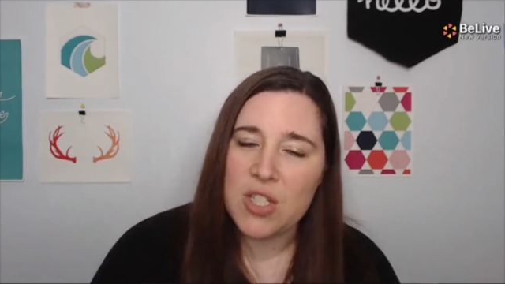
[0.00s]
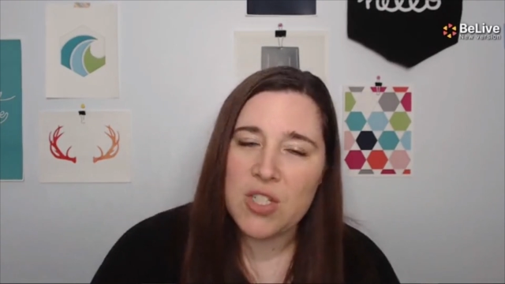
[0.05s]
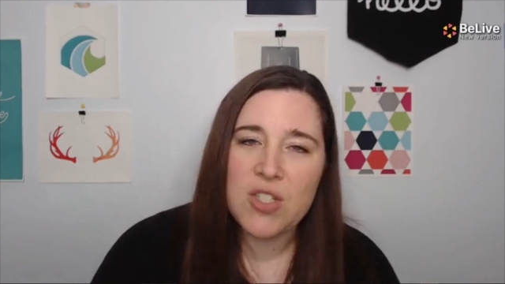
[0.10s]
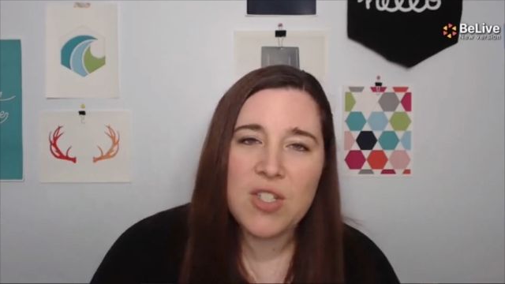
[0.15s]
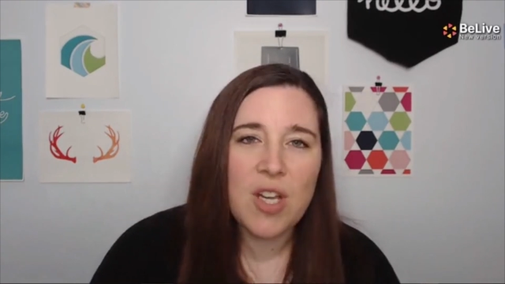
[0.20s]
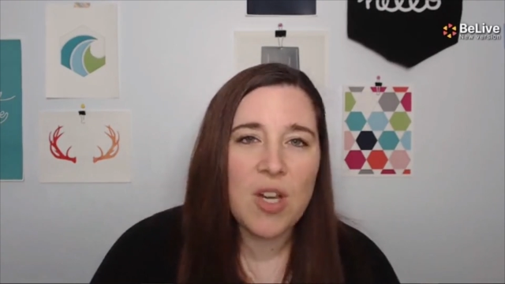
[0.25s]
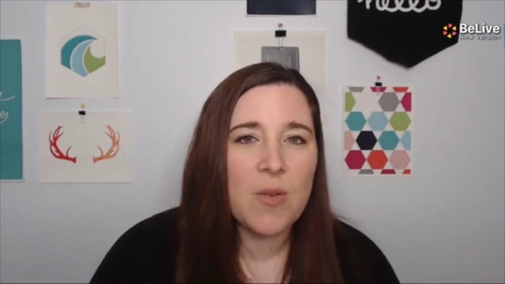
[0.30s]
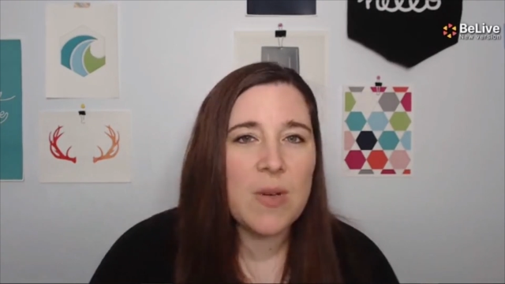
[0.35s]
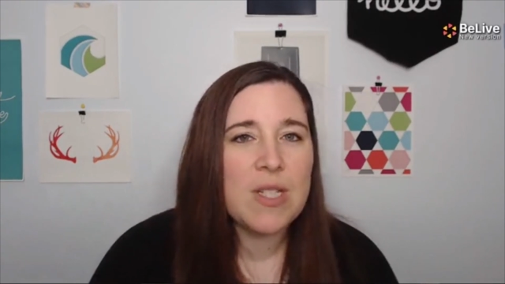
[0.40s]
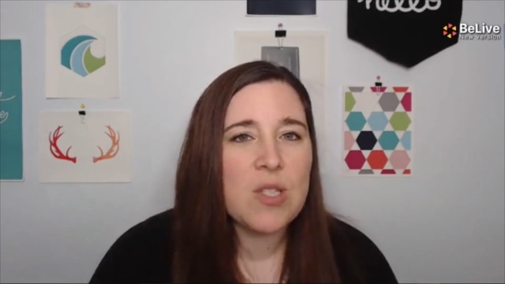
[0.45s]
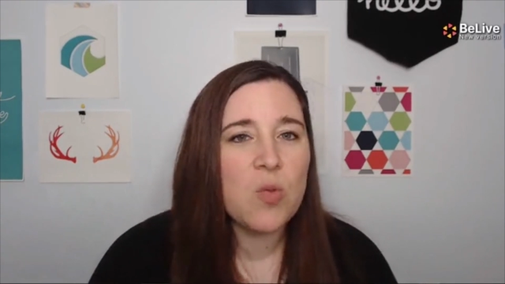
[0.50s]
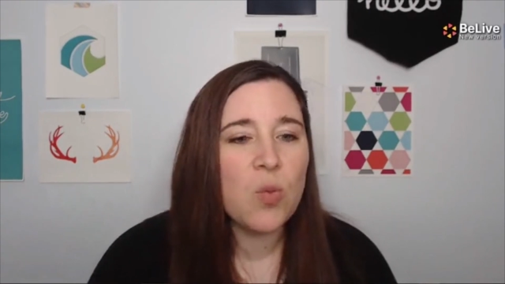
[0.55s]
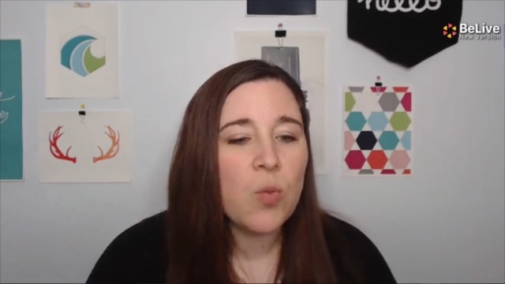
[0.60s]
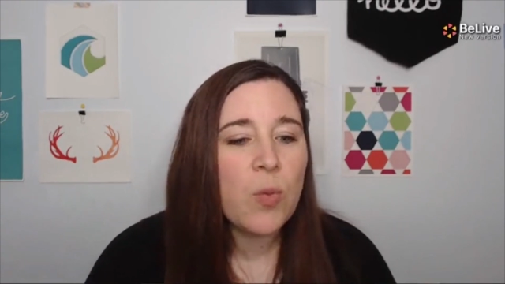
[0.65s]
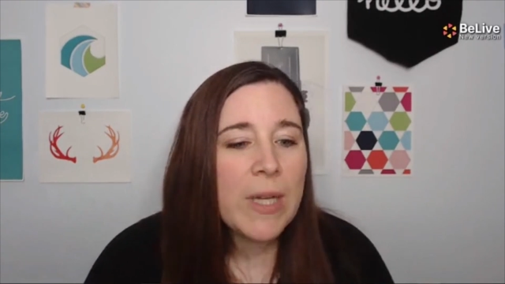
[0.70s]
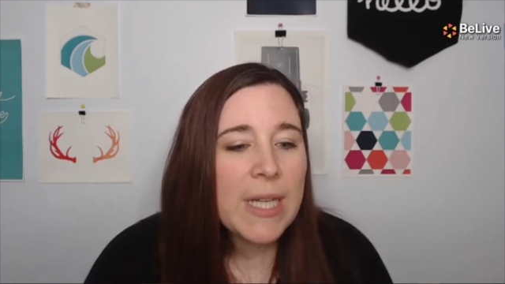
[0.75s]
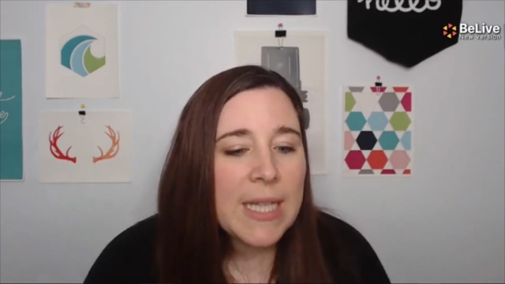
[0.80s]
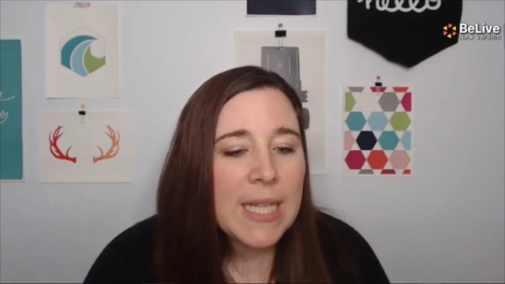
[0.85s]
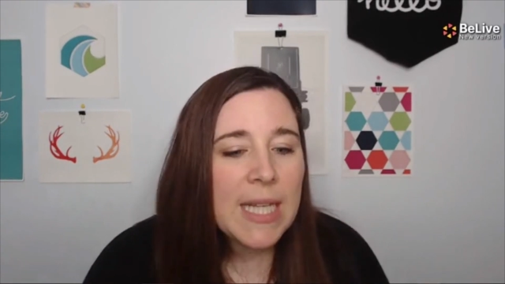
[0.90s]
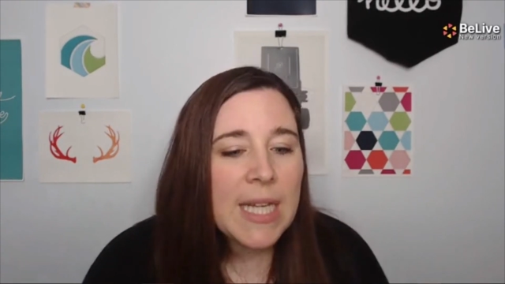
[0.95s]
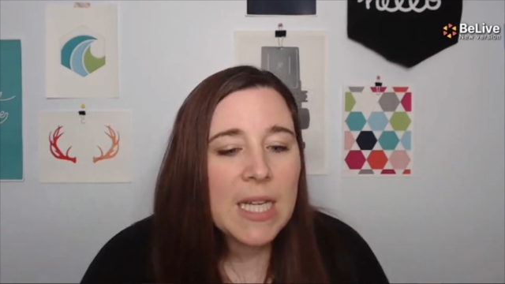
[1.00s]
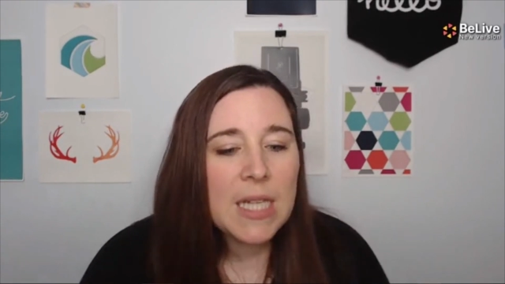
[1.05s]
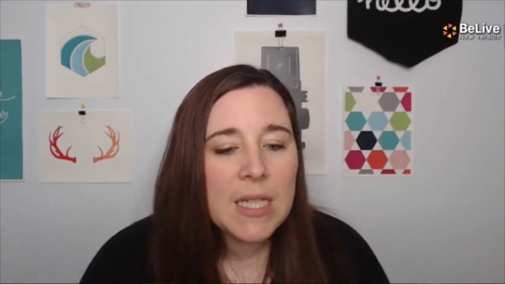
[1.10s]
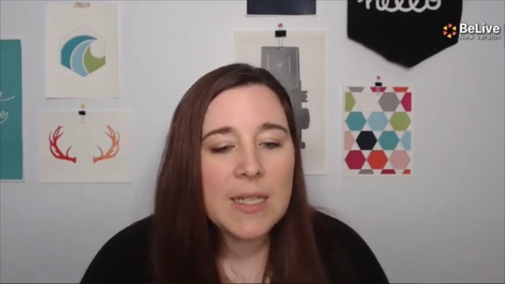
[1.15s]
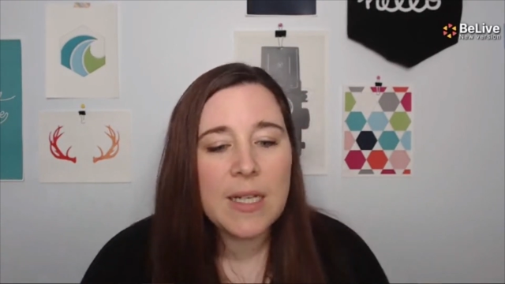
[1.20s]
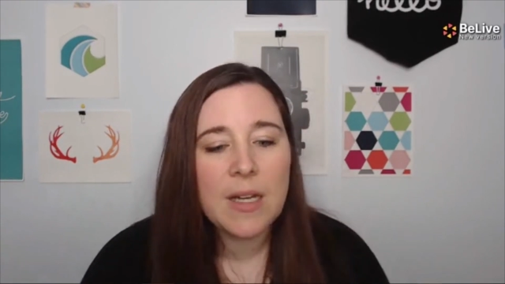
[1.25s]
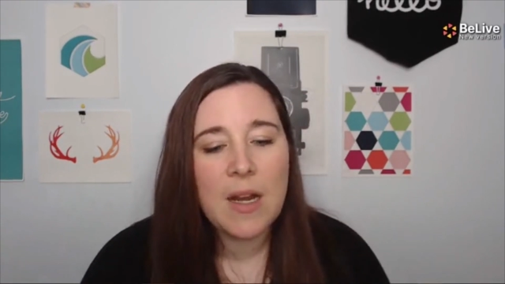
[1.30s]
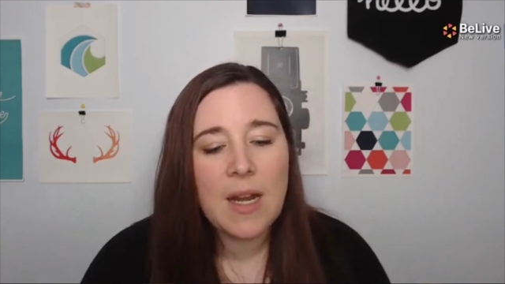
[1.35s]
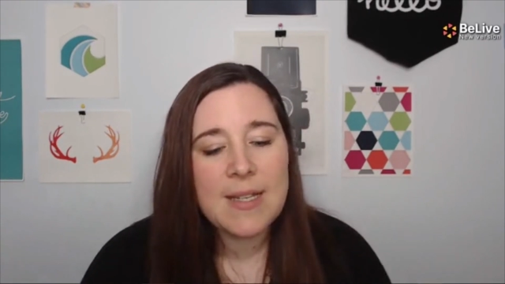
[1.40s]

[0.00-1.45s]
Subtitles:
So it's really clear.